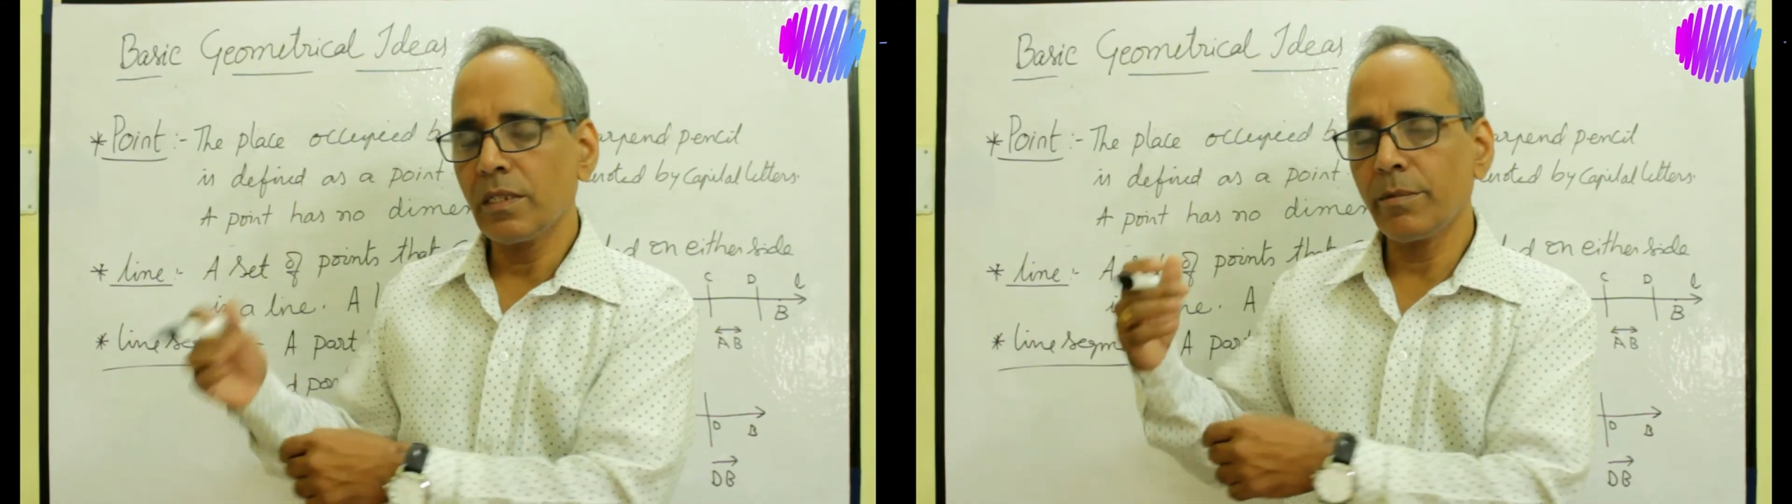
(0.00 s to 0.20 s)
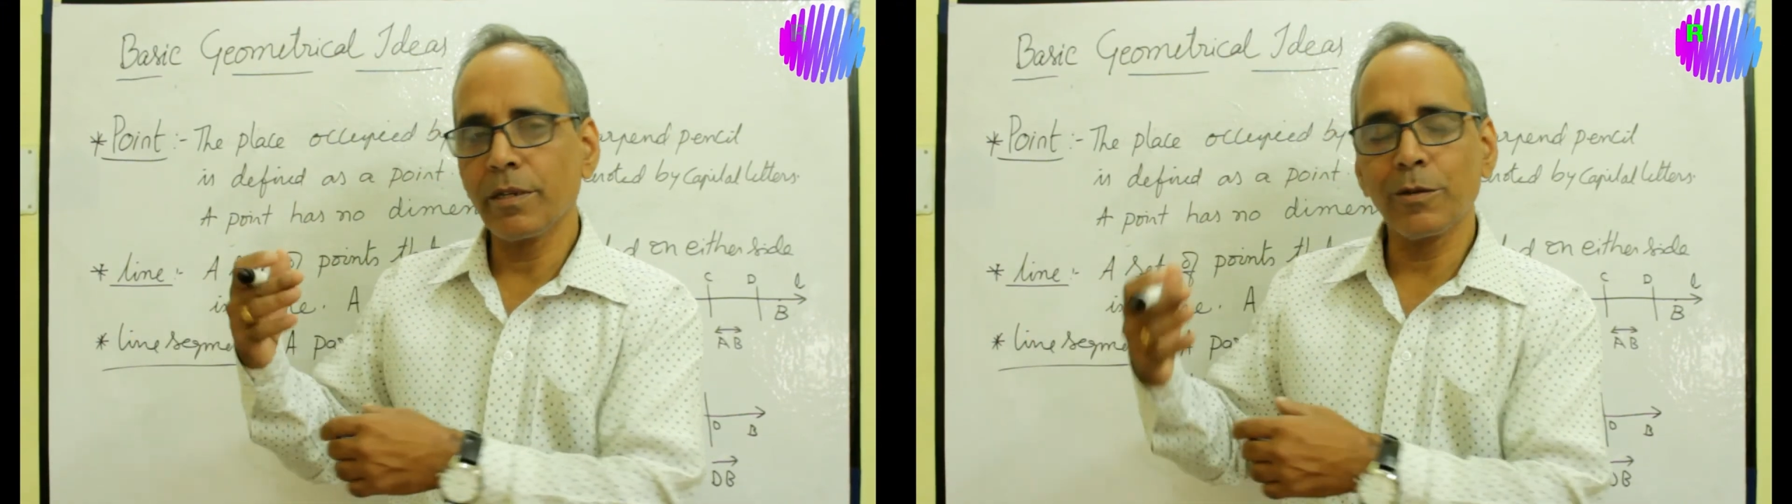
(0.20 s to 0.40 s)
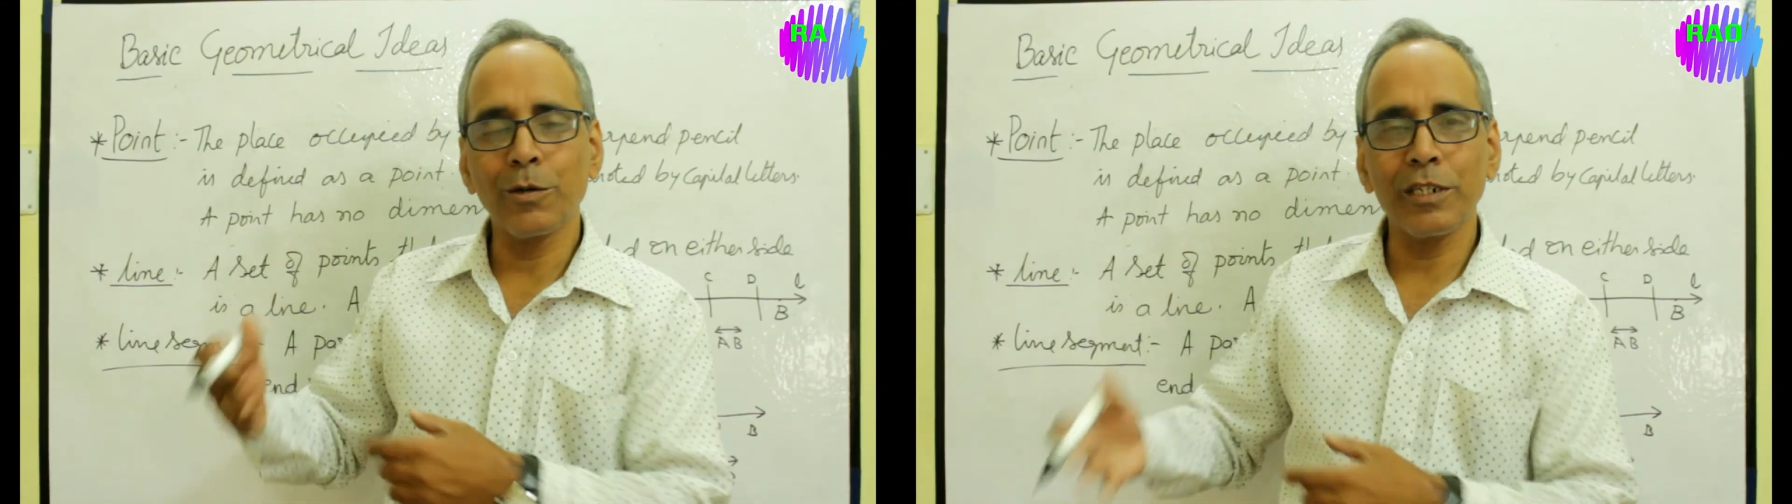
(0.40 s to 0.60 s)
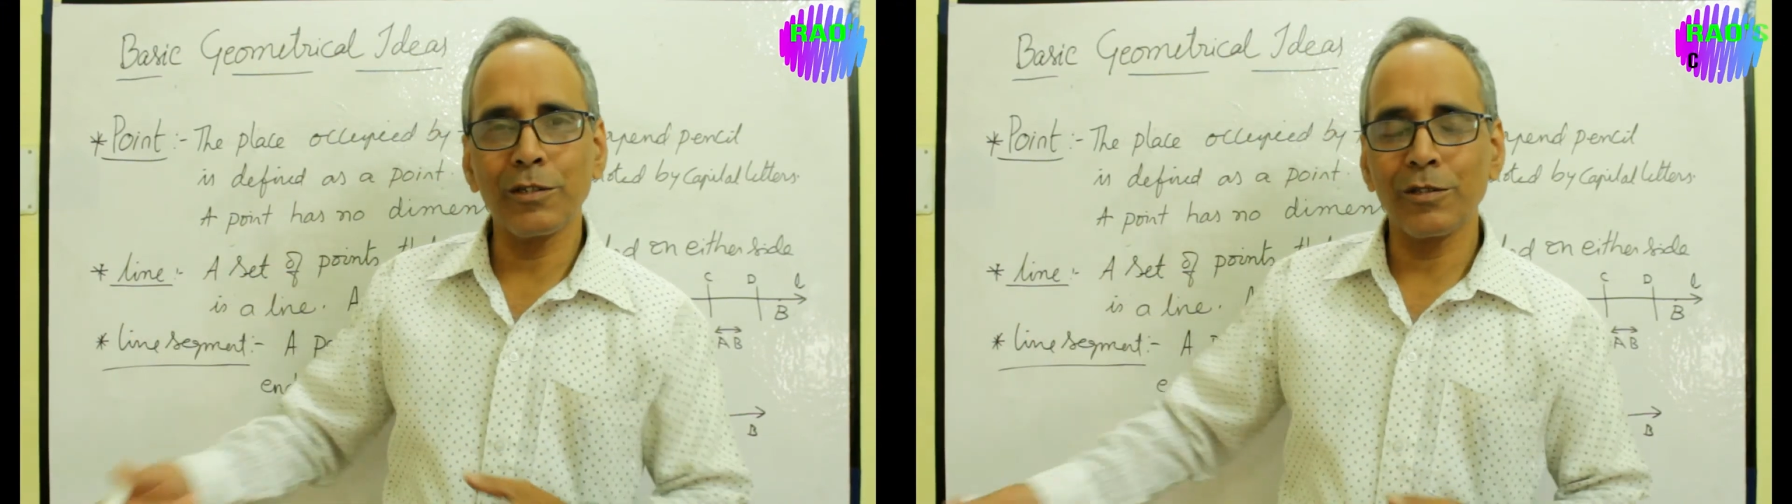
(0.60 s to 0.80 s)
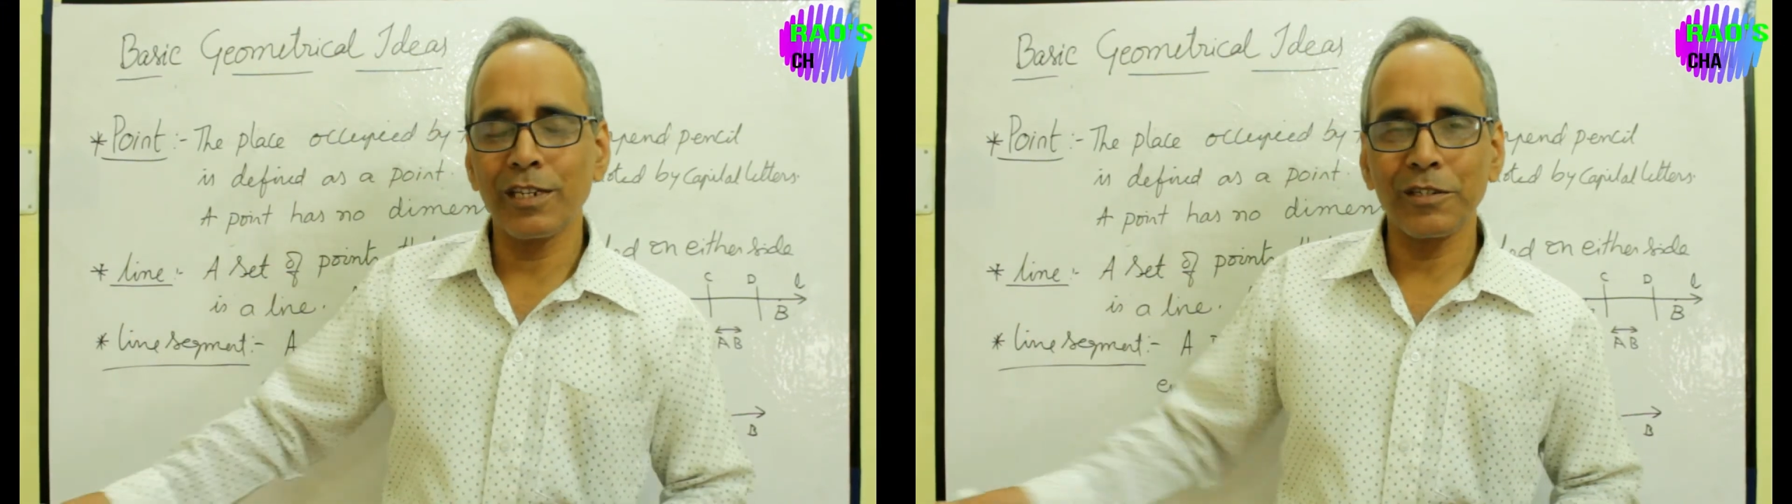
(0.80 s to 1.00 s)
they may go
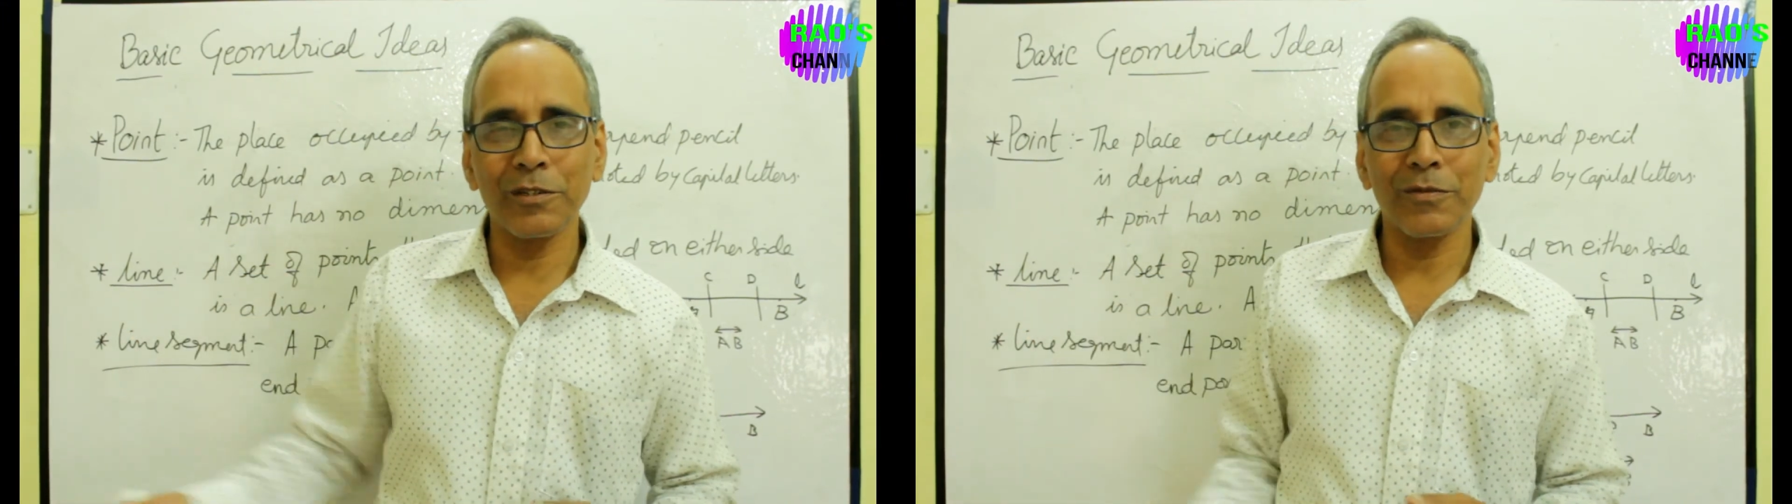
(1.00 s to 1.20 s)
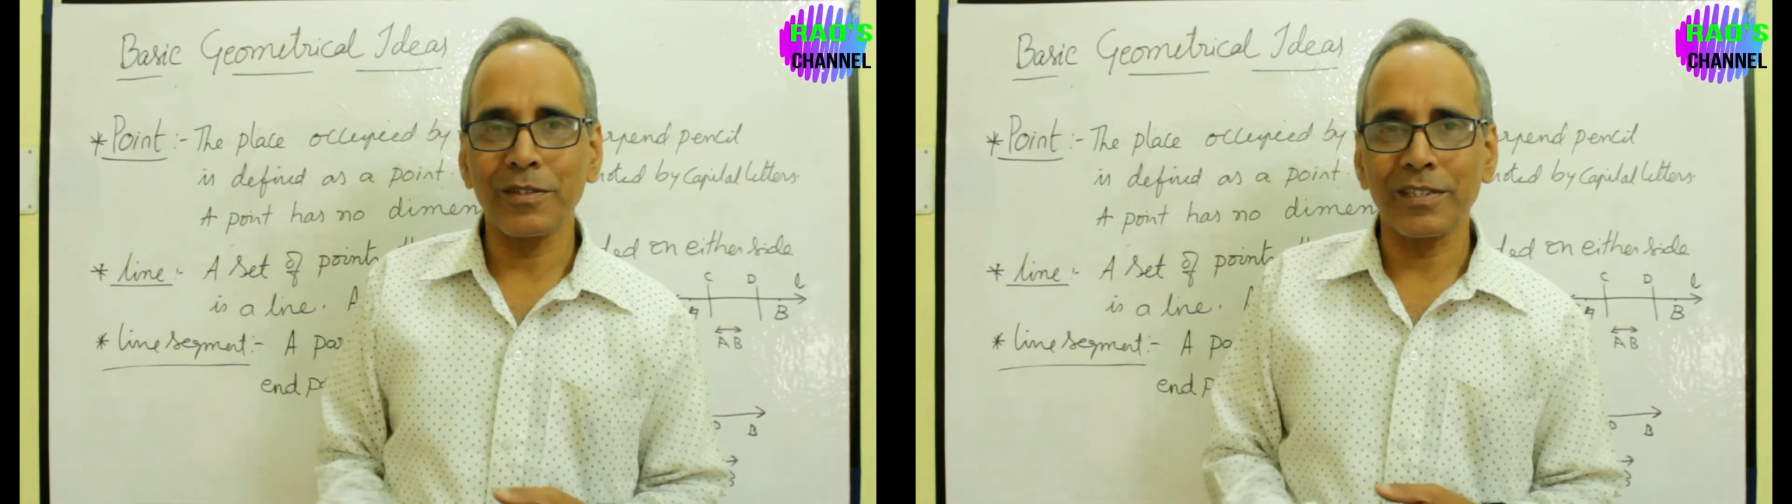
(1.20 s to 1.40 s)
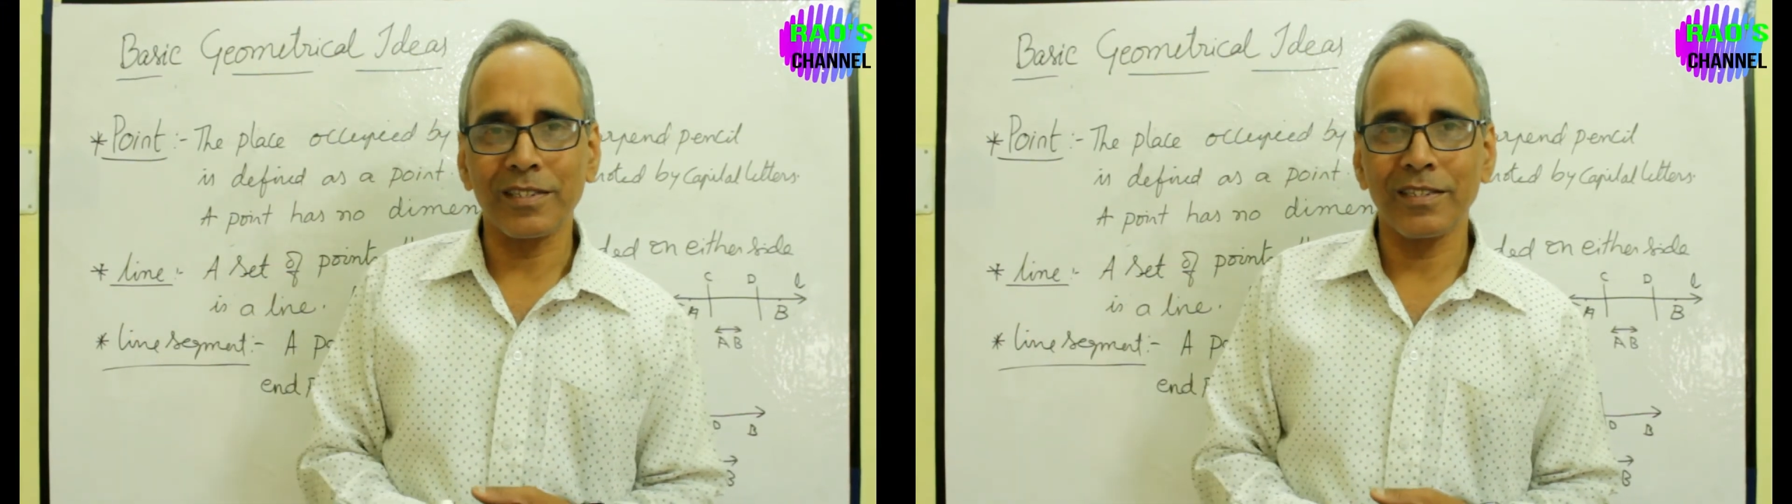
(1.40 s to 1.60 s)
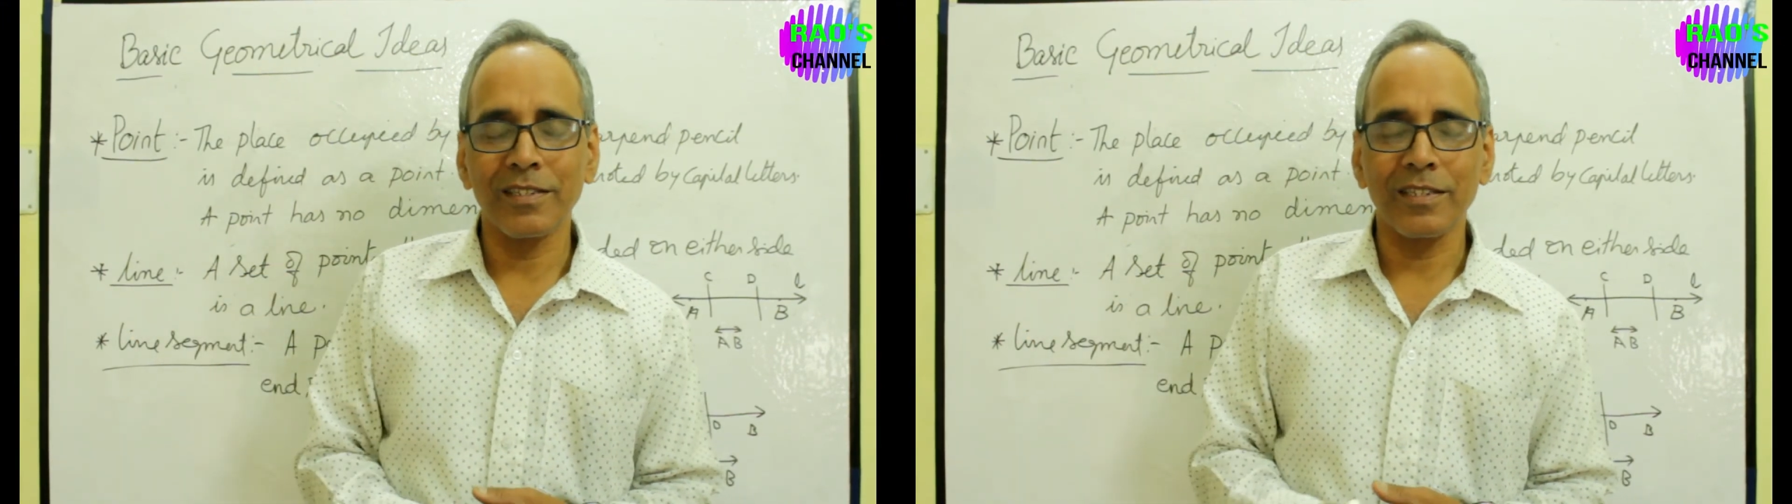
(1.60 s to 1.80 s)
into the universe.